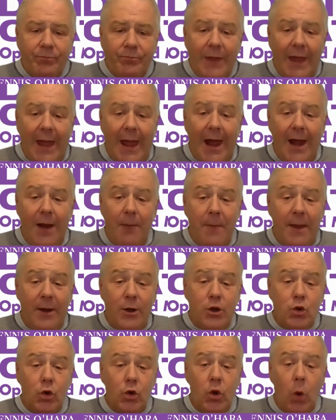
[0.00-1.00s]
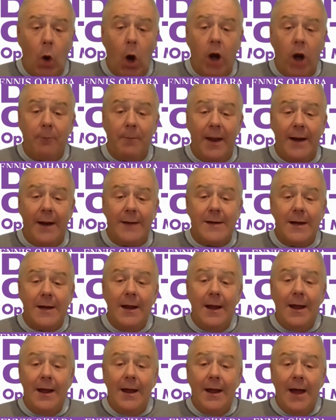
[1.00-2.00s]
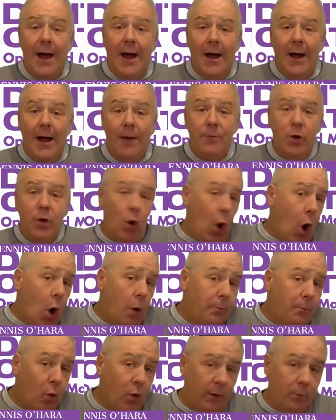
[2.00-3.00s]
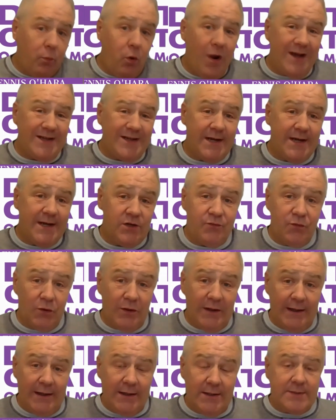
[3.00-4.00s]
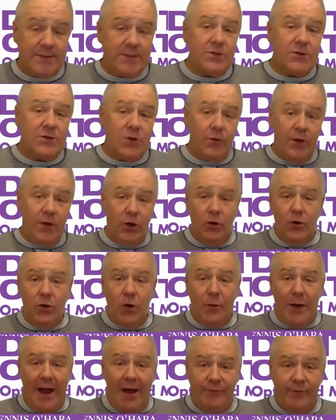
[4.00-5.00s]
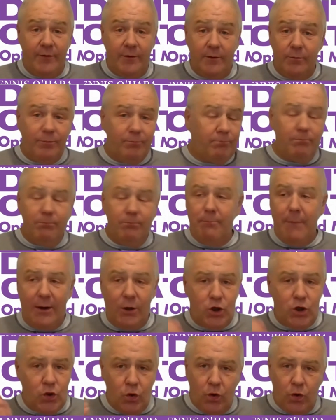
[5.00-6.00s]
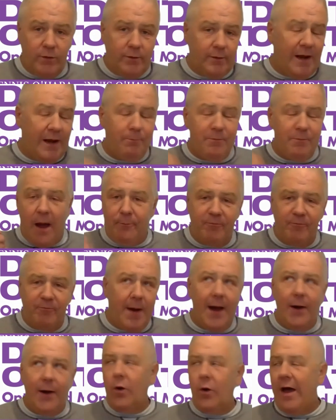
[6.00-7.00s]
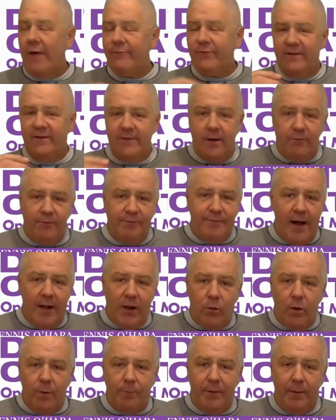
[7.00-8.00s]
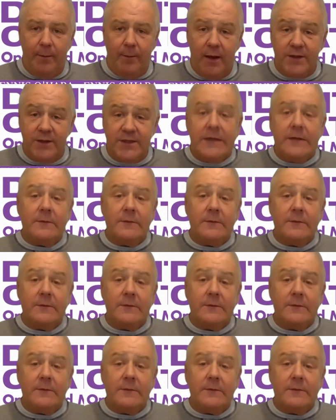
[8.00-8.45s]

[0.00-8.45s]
And make sure you automate your onboarding process for leads so that you don't have to keep top of mind, I have to send follow-up emails.